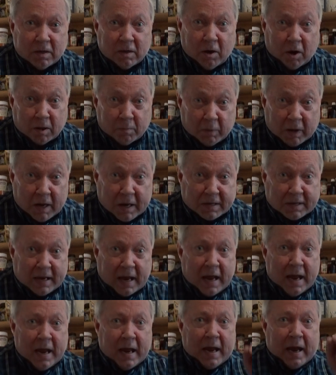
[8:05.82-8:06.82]
God bless,
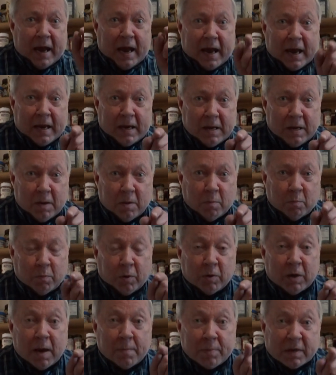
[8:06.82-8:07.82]
and
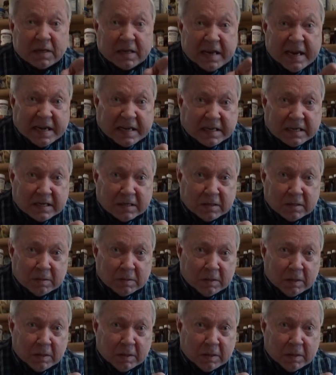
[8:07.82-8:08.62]
bon appetit.